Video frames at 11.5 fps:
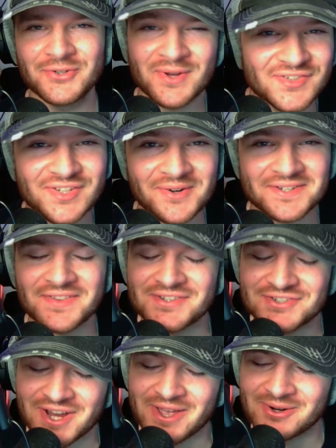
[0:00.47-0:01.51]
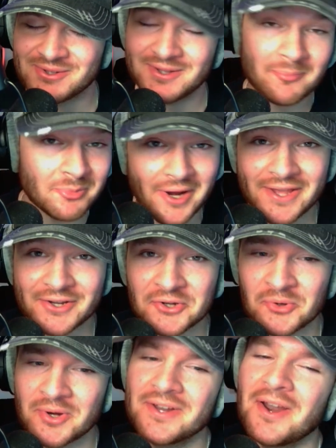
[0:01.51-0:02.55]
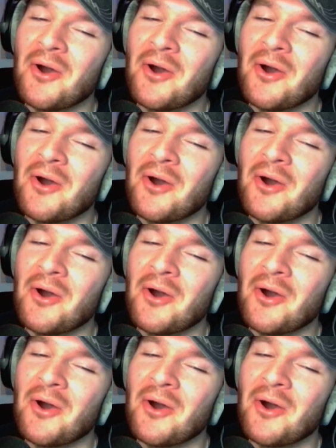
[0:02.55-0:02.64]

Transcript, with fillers: to a series on the channel, a brand new one,